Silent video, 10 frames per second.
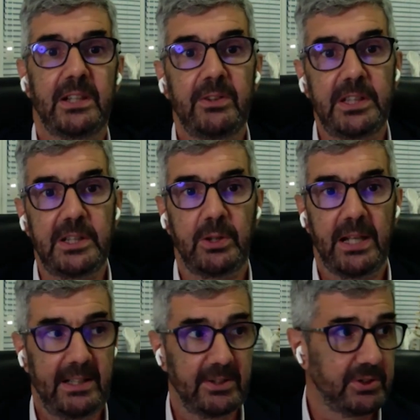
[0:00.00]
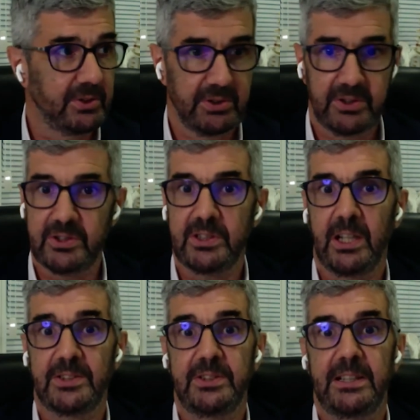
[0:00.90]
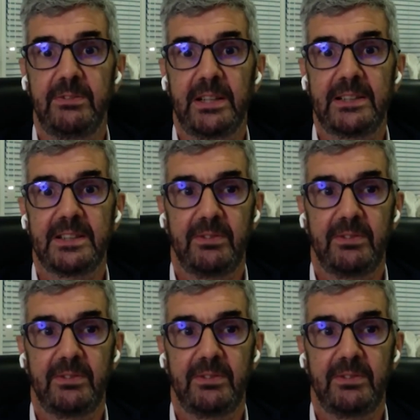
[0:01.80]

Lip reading: I know the UK has just started giving it,